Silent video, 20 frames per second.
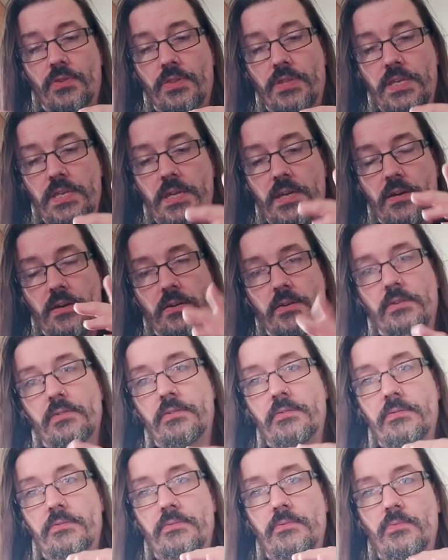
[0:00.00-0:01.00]
the
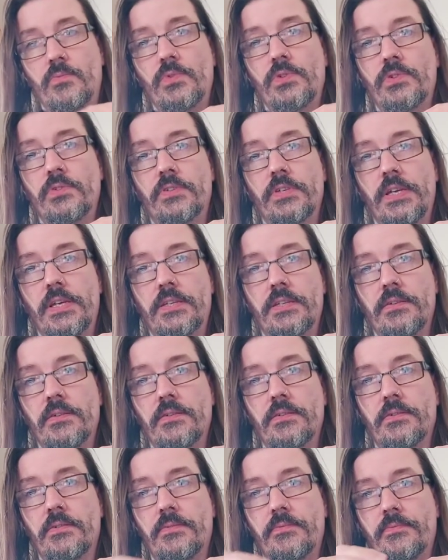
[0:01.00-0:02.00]
hard wood of the
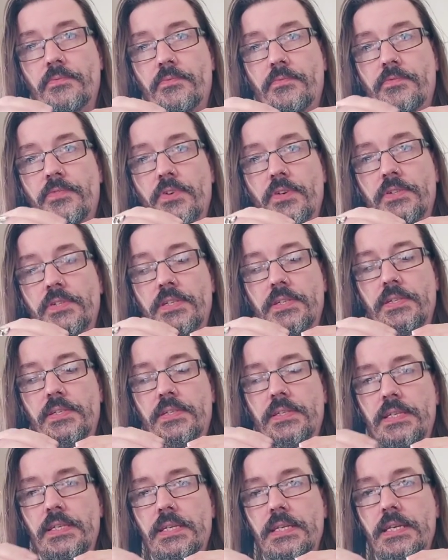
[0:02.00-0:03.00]
guitar versus
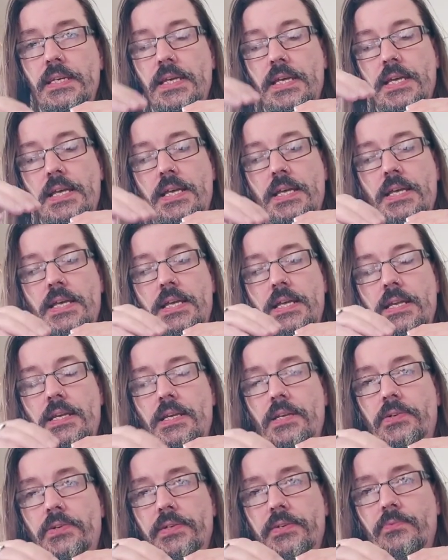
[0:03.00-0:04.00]
the
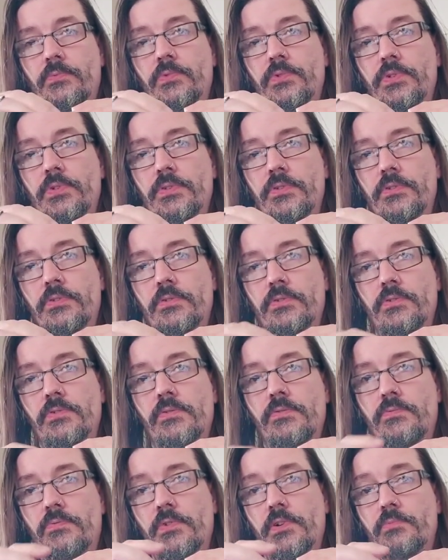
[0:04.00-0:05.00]
light wood
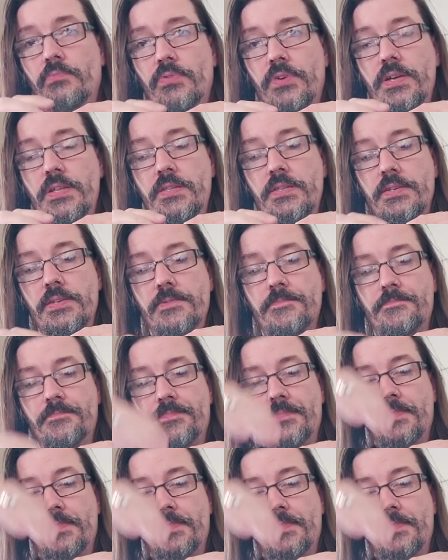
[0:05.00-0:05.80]
of what I put in there,